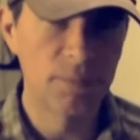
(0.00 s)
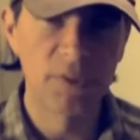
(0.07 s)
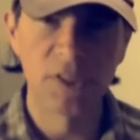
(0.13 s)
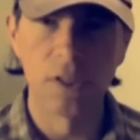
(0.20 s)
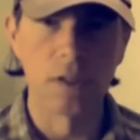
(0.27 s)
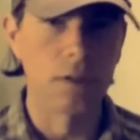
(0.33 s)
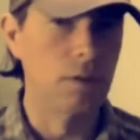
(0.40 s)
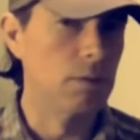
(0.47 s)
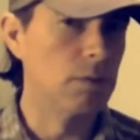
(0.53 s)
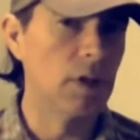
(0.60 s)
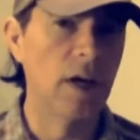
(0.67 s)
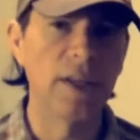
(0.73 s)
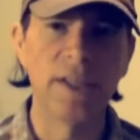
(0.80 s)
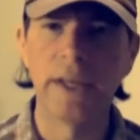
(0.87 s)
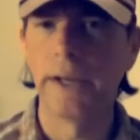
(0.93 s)
till
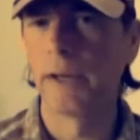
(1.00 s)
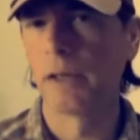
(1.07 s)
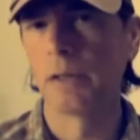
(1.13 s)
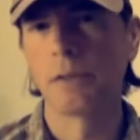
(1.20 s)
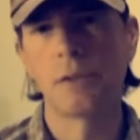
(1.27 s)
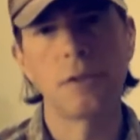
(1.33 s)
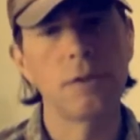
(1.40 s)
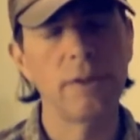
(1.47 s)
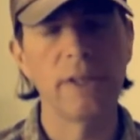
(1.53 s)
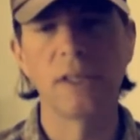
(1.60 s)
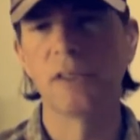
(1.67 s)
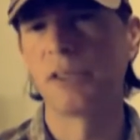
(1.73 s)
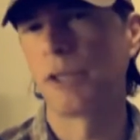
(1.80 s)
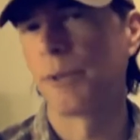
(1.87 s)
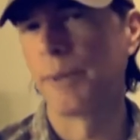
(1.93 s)
a year, 2
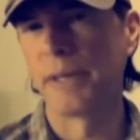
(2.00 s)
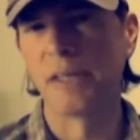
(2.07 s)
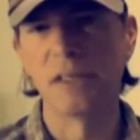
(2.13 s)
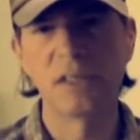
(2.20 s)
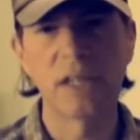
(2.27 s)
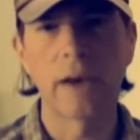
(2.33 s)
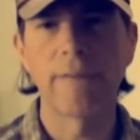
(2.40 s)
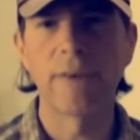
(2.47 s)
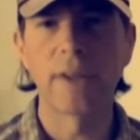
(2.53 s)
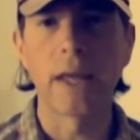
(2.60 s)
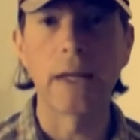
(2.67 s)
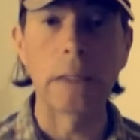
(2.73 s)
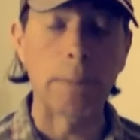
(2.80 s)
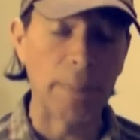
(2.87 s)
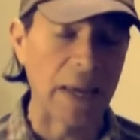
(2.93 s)
years, 3 years after
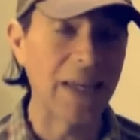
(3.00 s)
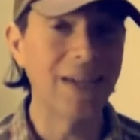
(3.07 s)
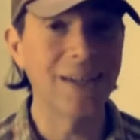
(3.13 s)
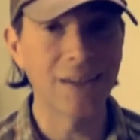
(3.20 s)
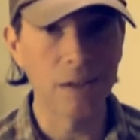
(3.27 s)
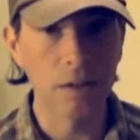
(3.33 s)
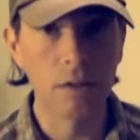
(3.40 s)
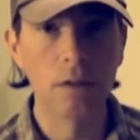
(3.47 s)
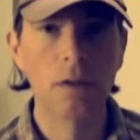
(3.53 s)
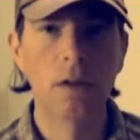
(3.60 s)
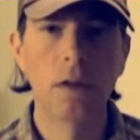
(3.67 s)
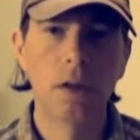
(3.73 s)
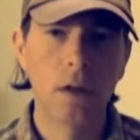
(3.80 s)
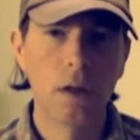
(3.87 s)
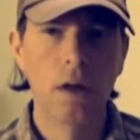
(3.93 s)
that, depending
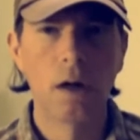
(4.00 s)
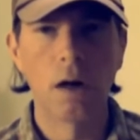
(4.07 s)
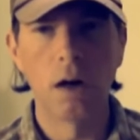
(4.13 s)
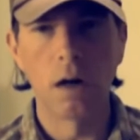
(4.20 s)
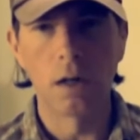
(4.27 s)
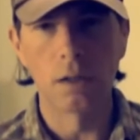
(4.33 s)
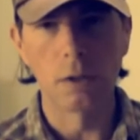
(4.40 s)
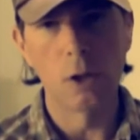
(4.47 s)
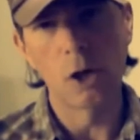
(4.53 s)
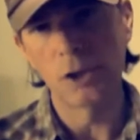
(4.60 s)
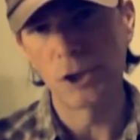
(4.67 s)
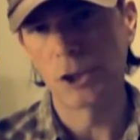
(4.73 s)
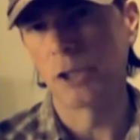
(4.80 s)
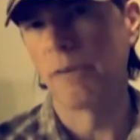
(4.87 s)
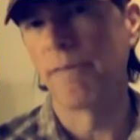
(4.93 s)
on
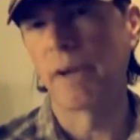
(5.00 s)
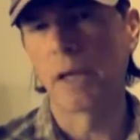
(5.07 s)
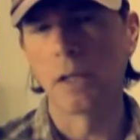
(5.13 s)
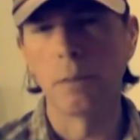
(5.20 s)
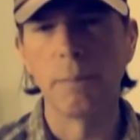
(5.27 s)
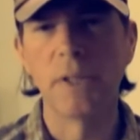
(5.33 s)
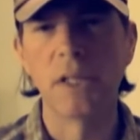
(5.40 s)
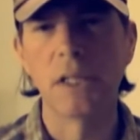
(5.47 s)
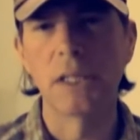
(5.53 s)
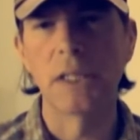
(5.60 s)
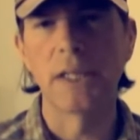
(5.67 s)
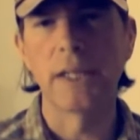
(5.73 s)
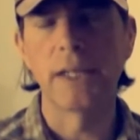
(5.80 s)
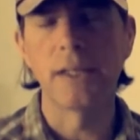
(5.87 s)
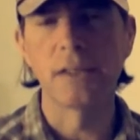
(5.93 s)
launcher
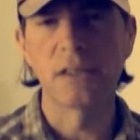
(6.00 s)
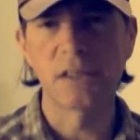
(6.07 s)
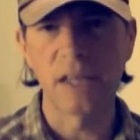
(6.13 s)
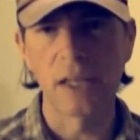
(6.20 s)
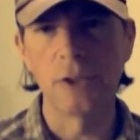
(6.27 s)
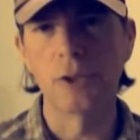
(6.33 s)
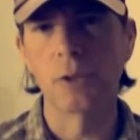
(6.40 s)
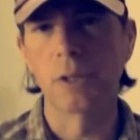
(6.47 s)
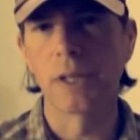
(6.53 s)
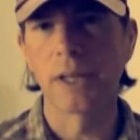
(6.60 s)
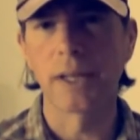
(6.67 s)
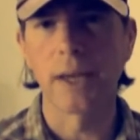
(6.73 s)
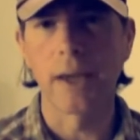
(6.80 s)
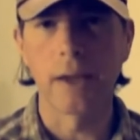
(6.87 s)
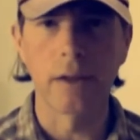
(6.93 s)
availability,
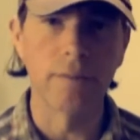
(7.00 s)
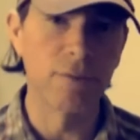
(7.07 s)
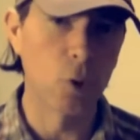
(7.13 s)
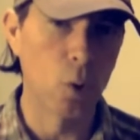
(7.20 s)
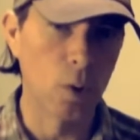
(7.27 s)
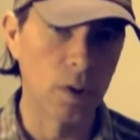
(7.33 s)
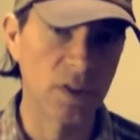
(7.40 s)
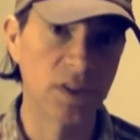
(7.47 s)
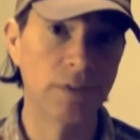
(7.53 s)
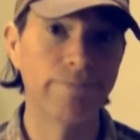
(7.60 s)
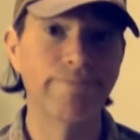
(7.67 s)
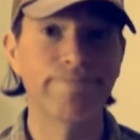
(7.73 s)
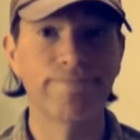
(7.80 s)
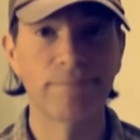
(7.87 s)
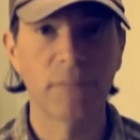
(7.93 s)
scheduling, and of course
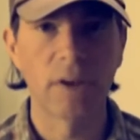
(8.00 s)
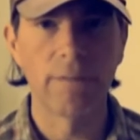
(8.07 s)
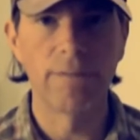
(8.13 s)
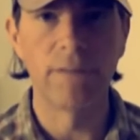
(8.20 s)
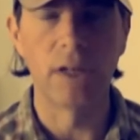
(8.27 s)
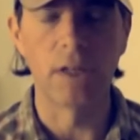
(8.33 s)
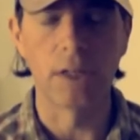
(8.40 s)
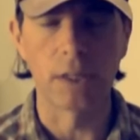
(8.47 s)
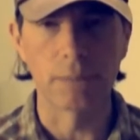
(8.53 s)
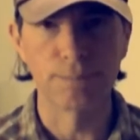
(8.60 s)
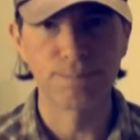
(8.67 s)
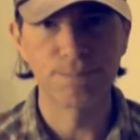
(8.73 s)
funding.